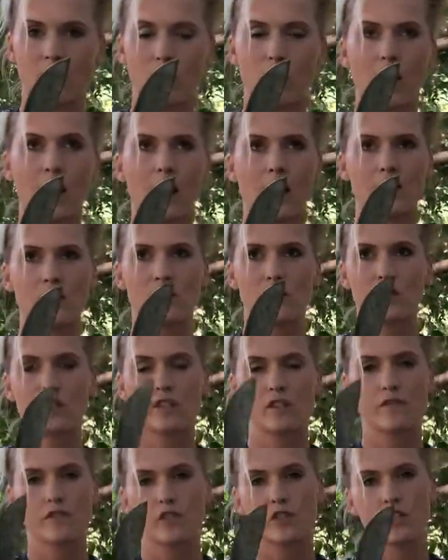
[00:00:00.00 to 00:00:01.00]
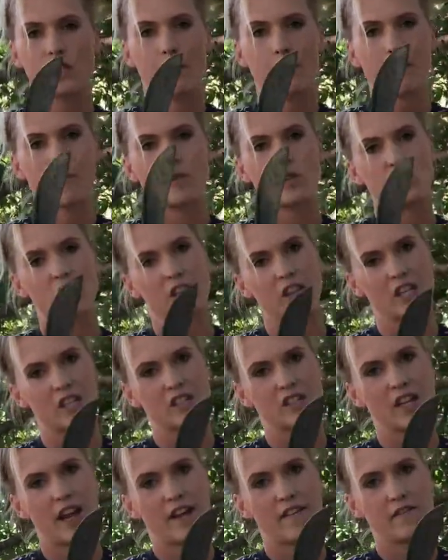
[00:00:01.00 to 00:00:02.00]
Well, actually, this is the first time I'm using
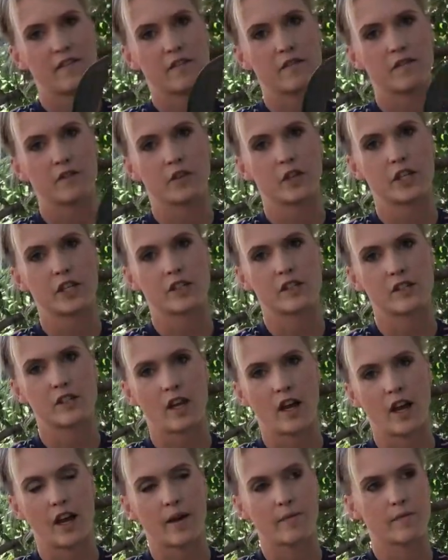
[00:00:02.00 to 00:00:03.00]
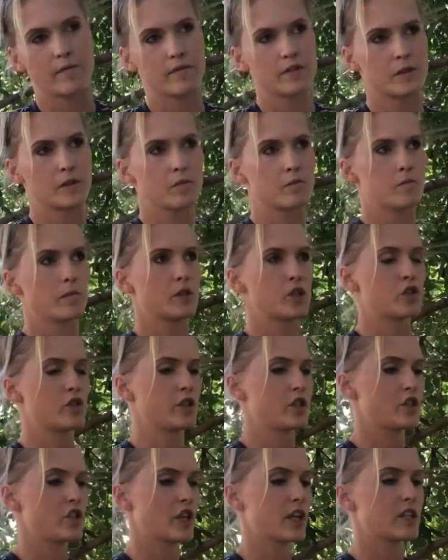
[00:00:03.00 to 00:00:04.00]
this knife for this, um, for
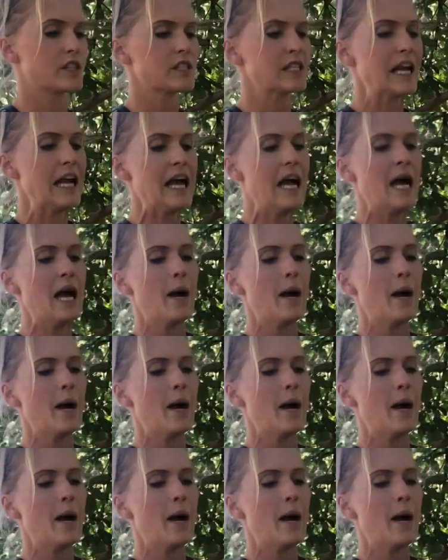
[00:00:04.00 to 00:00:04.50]
butchering the chickens.